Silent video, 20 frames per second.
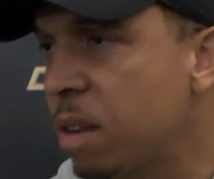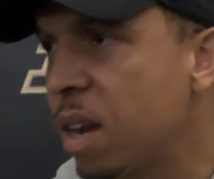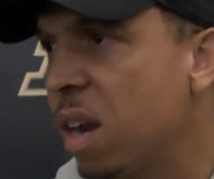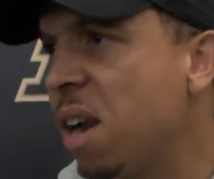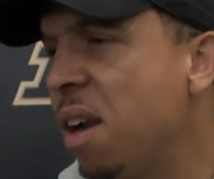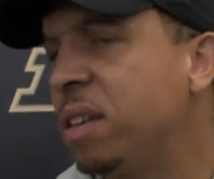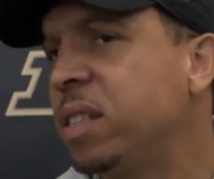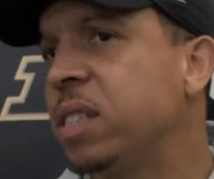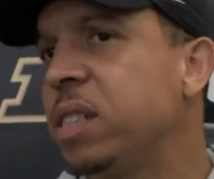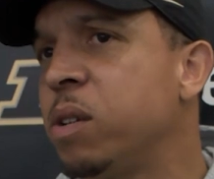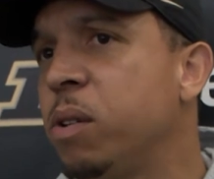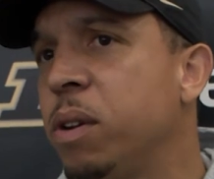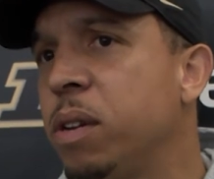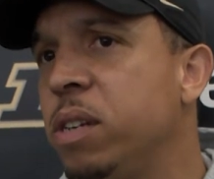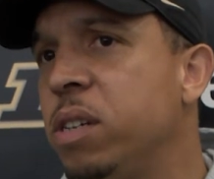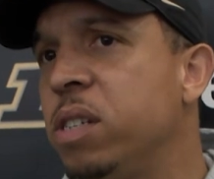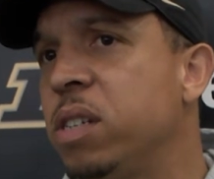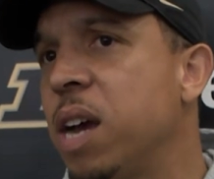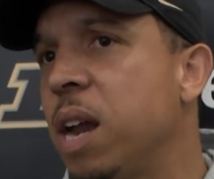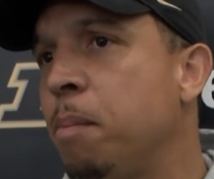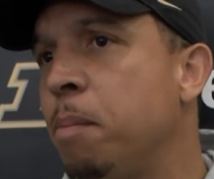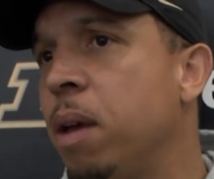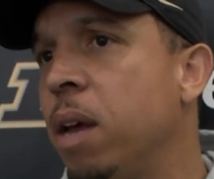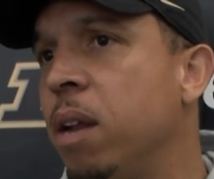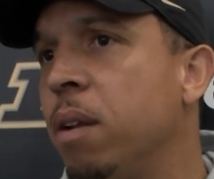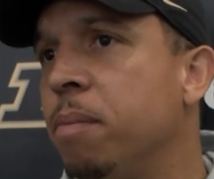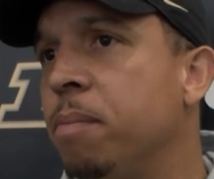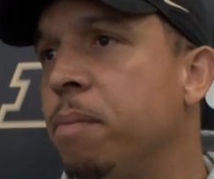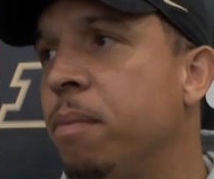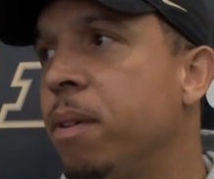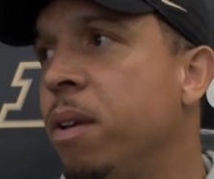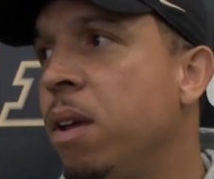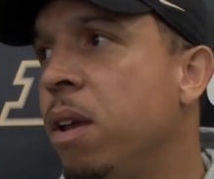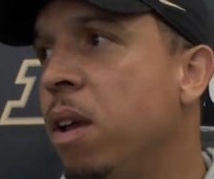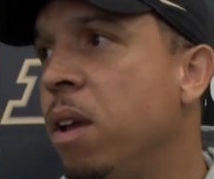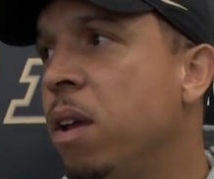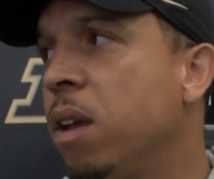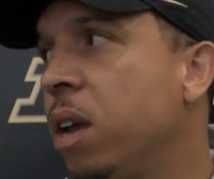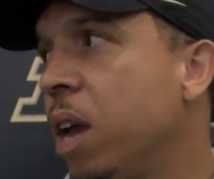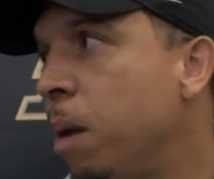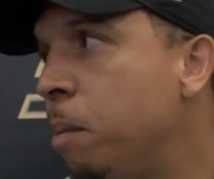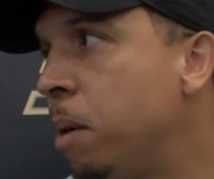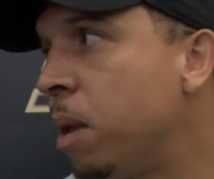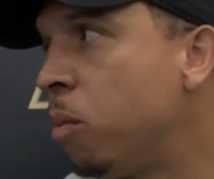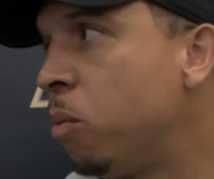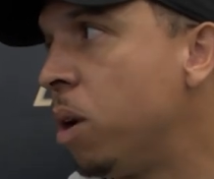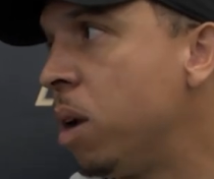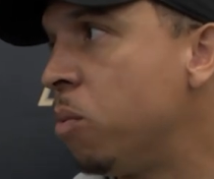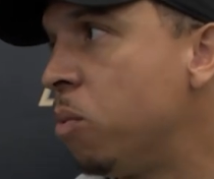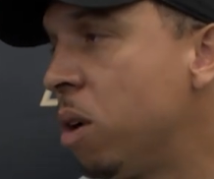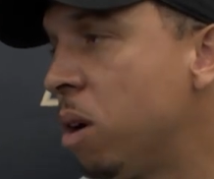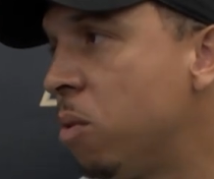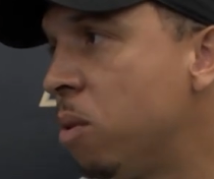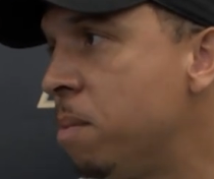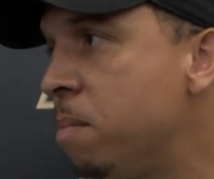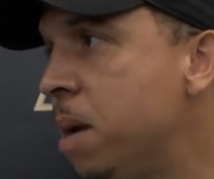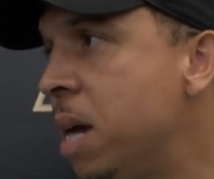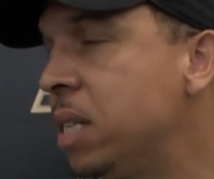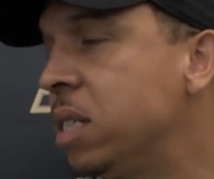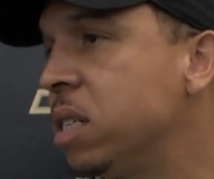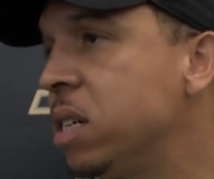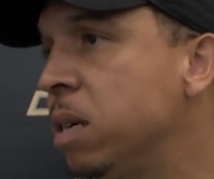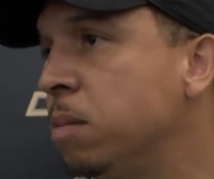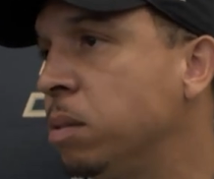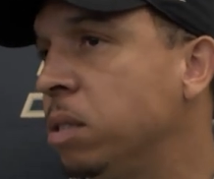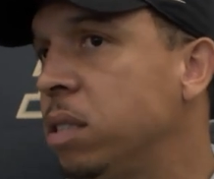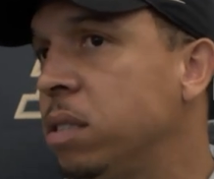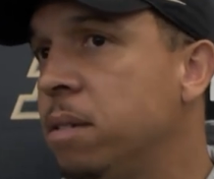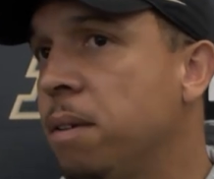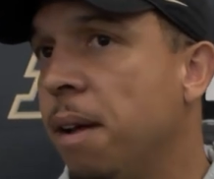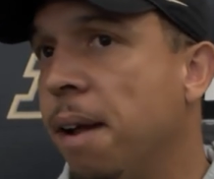You know, you just got to be able to win one-on-one matchups.